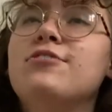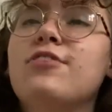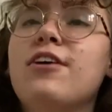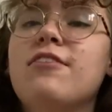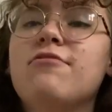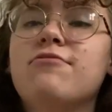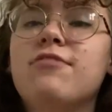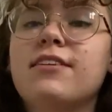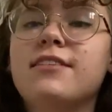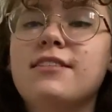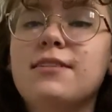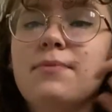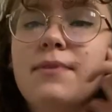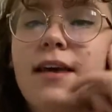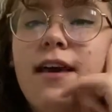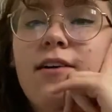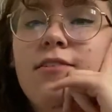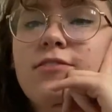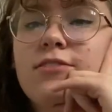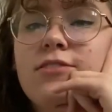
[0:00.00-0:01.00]
try and find something
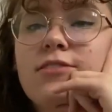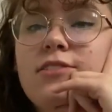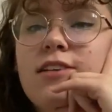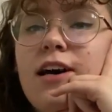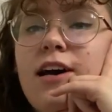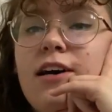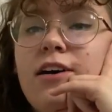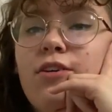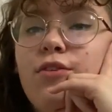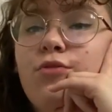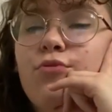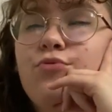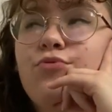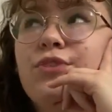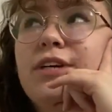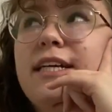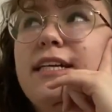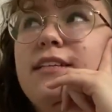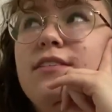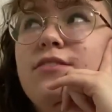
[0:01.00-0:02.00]
else. I'll
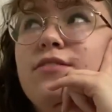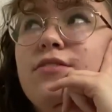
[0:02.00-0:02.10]
read